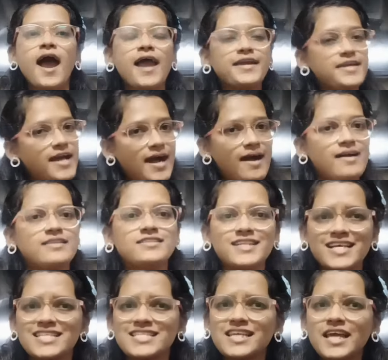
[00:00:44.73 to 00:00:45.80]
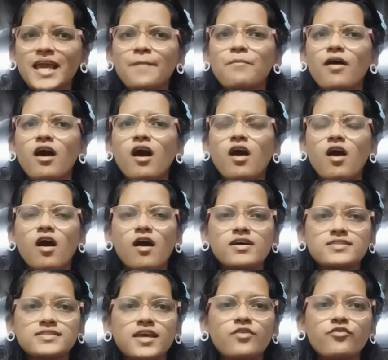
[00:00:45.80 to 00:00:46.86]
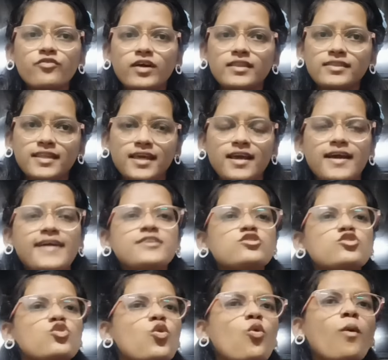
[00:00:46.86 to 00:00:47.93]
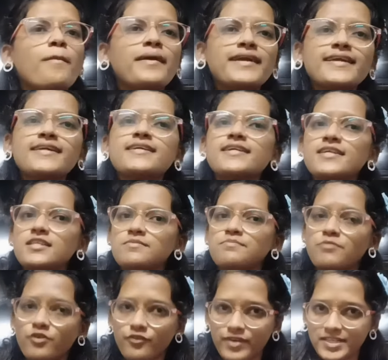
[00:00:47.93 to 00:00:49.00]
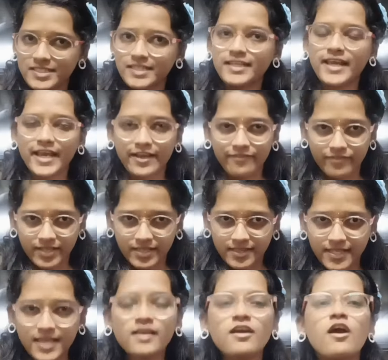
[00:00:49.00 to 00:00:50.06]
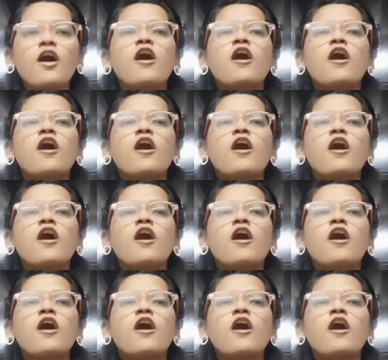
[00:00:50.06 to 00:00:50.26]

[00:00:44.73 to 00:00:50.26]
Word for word: Yeah, just keep asking one thing, guys. Nobody is perfect in everything.